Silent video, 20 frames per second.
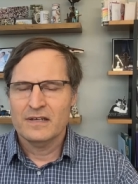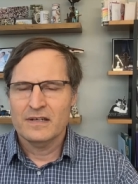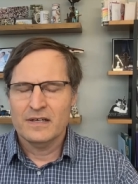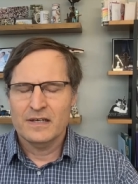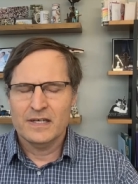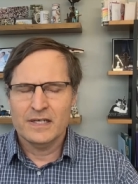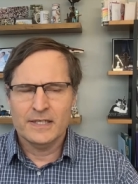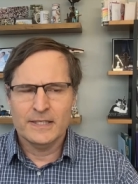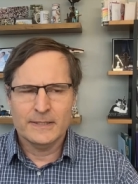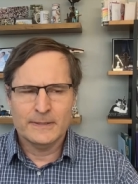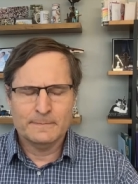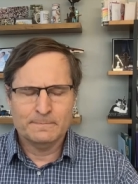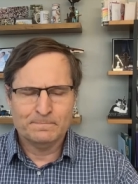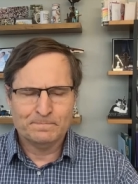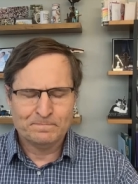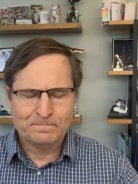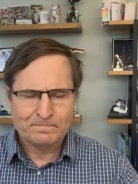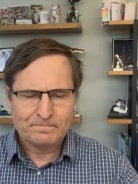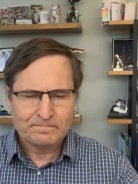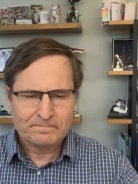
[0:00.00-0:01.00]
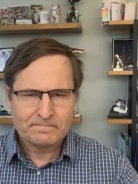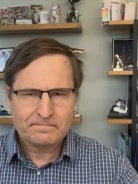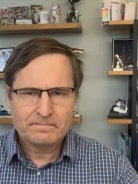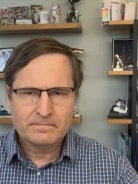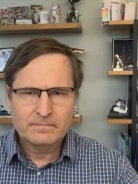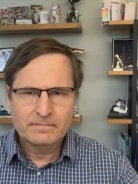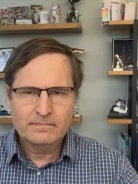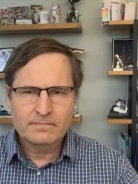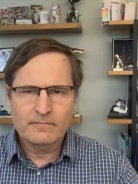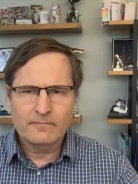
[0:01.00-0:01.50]

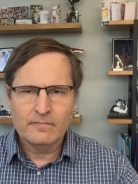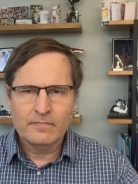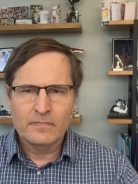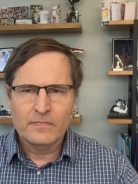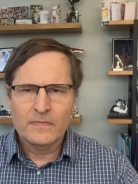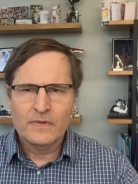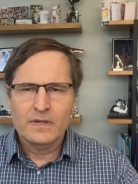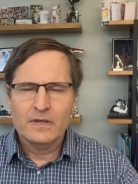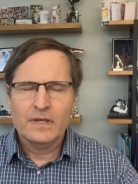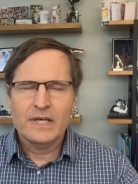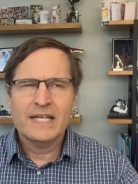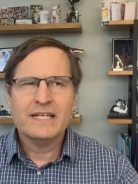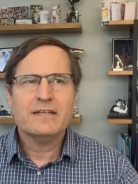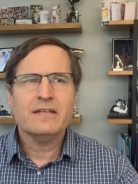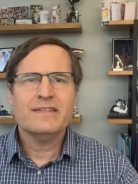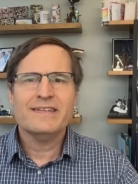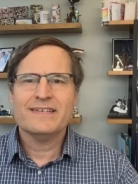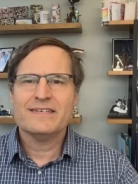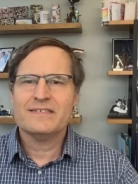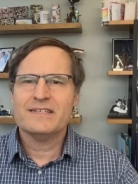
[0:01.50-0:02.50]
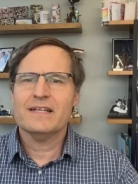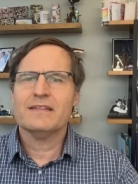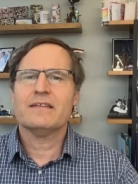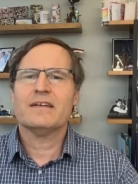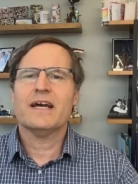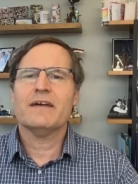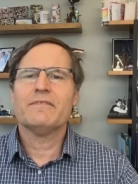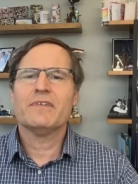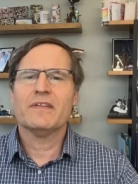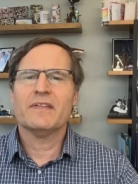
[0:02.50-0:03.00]
And to the extent that
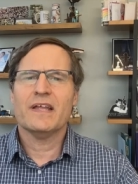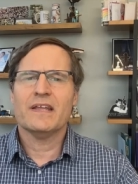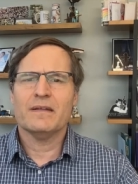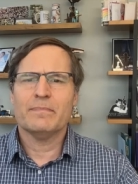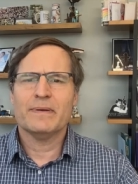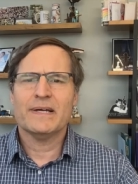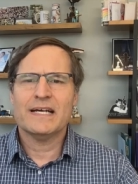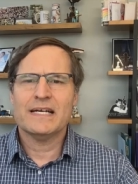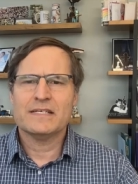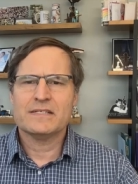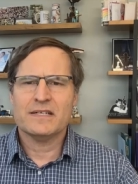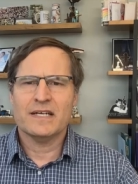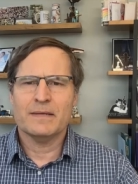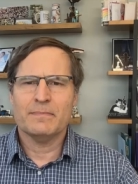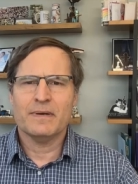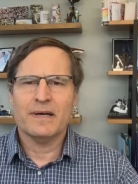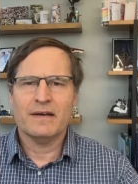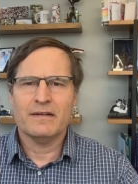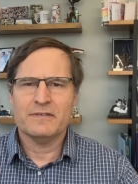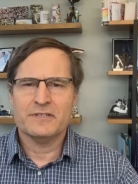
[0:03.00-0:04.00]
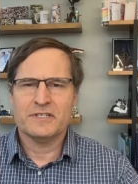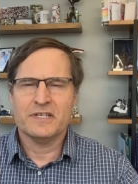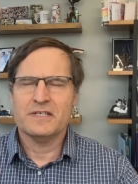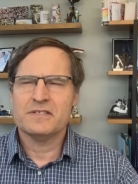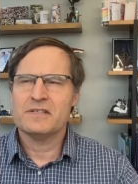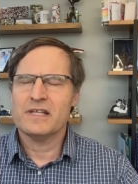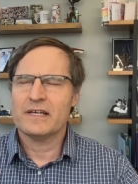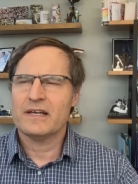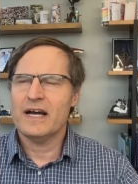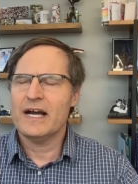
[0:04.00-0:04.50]
I've done that in the past, I apologize.
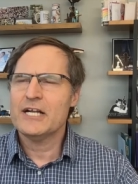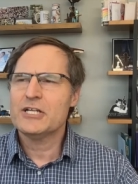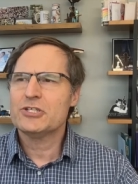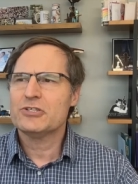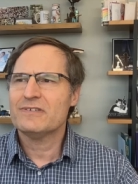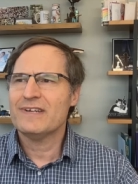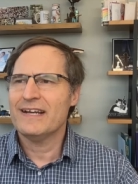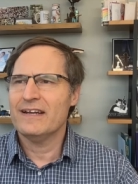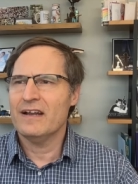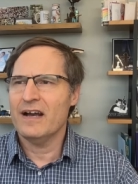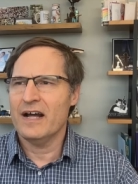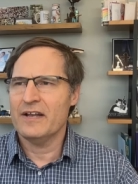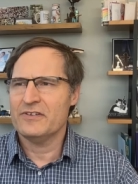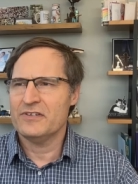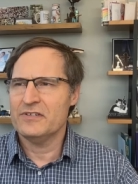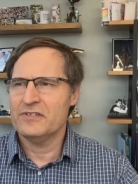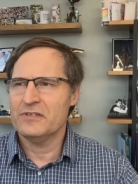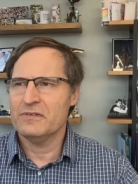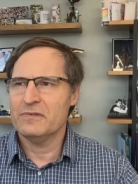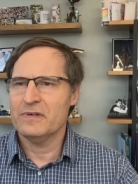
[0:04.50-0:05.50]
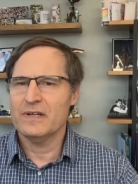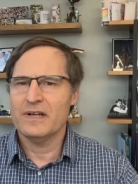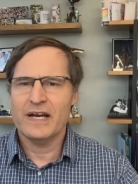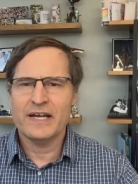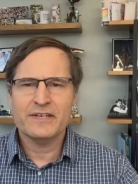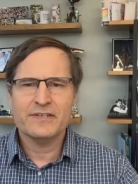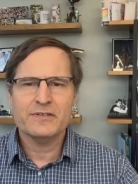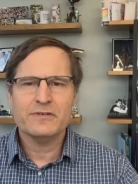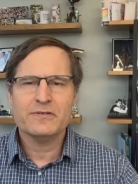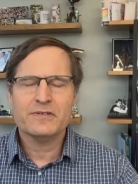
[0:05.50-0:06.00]
Like, I try not to do it. I
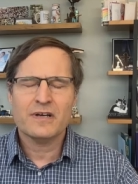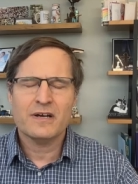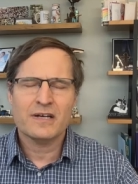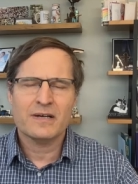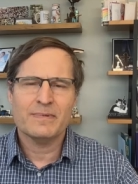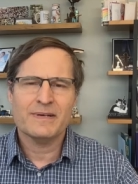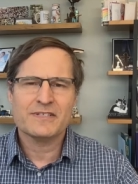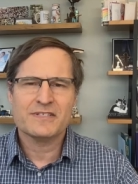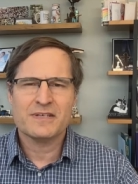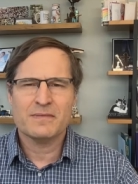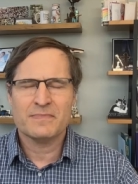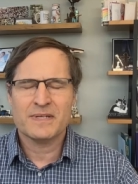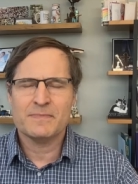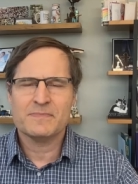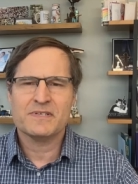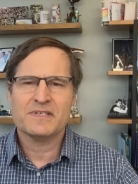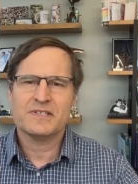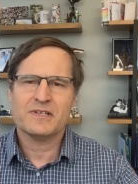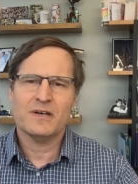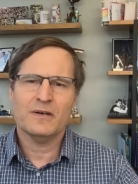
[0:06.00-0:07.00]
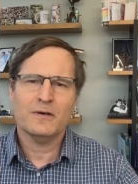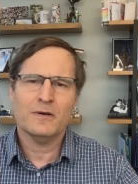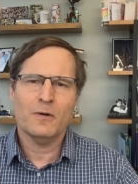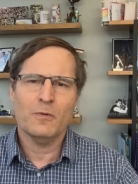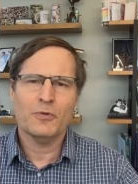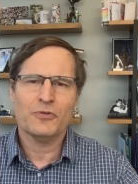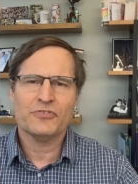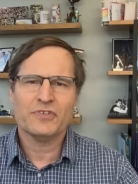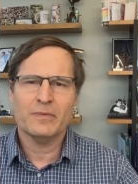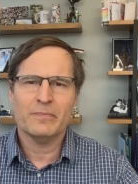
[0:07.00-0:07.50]
do talk about sometimes, oh, well,
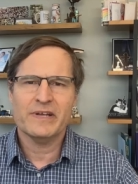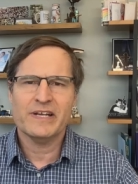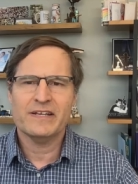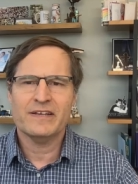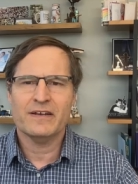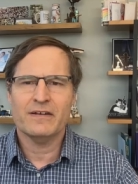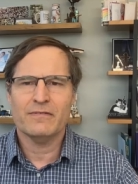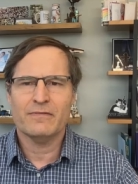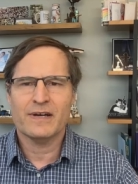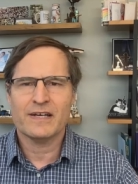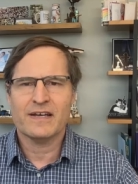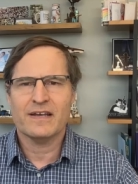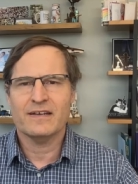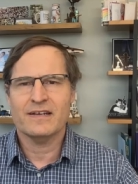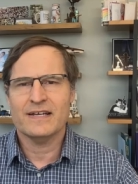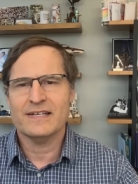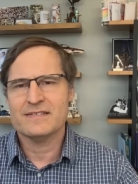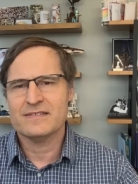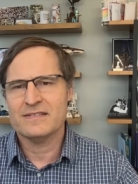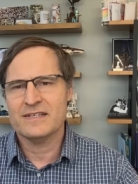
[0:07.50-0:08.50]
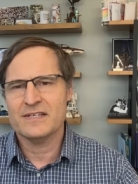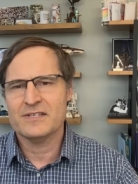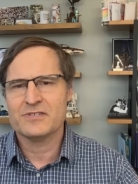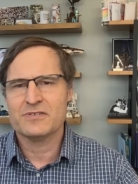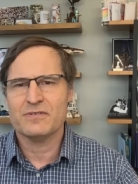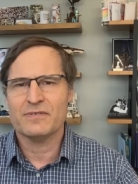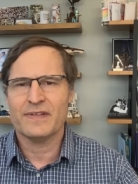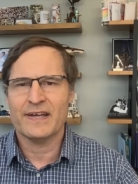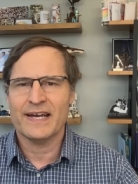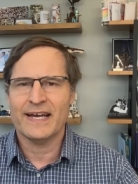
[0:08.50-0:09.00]
somebody didn't recognize this or
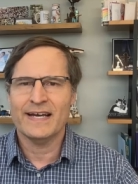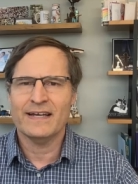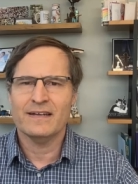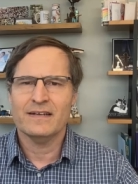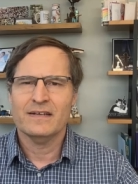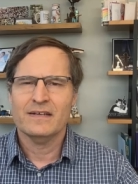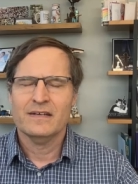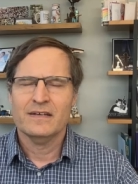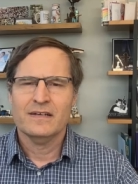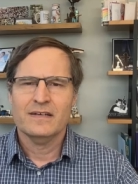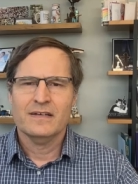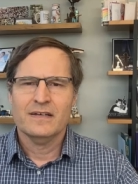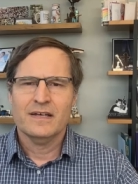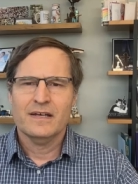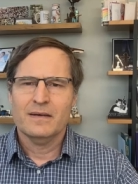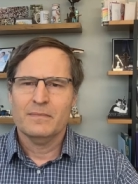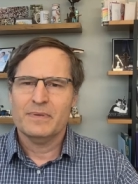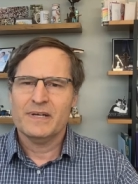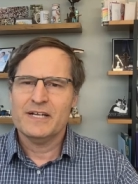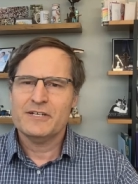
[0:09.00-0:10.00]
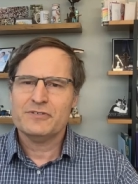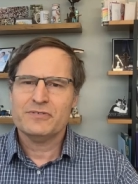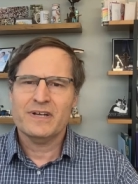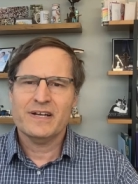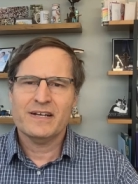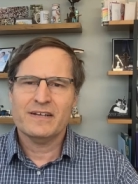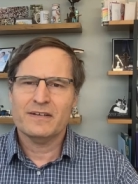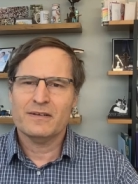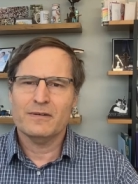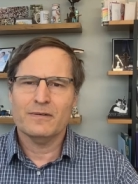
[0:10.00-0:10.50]
that. But I try not
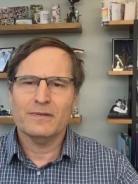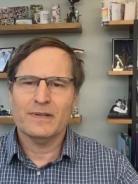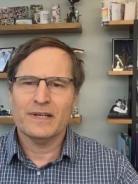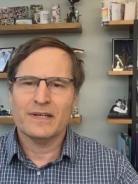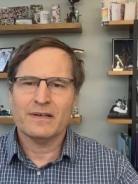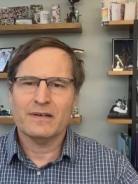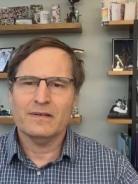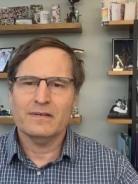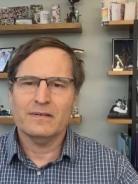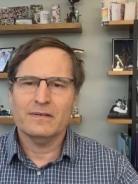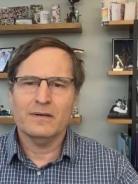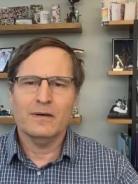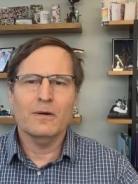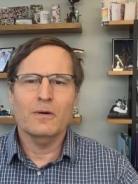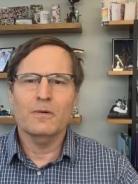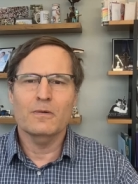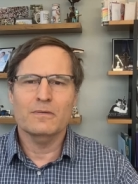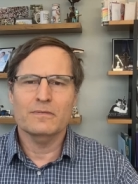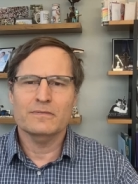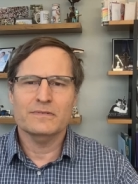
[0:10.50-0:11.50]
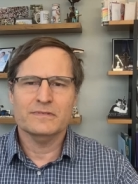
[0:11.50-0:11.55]
to go like, oh,